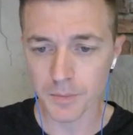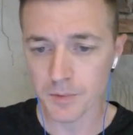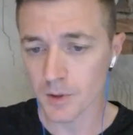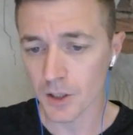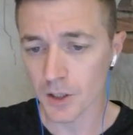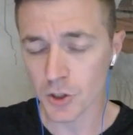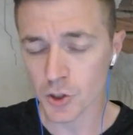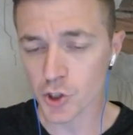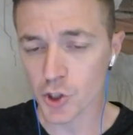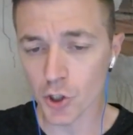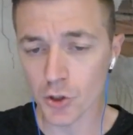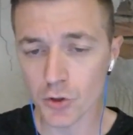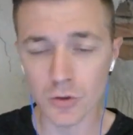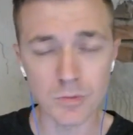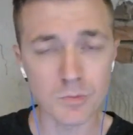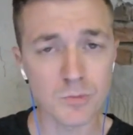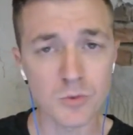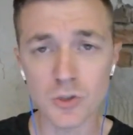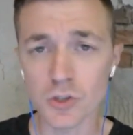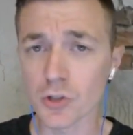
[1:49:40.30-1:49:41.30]
Sugar
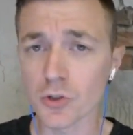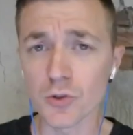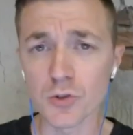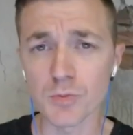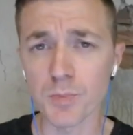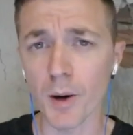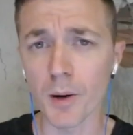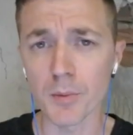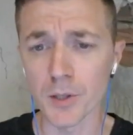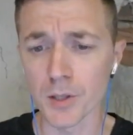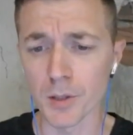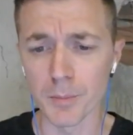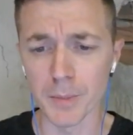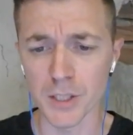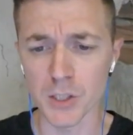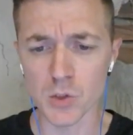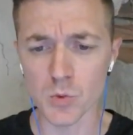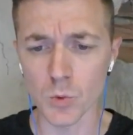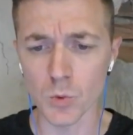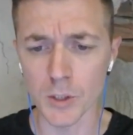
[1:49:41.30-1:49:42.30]
is probably the
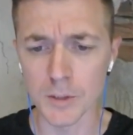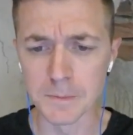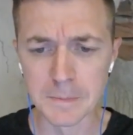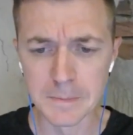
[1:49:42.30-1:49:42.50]
biggest one.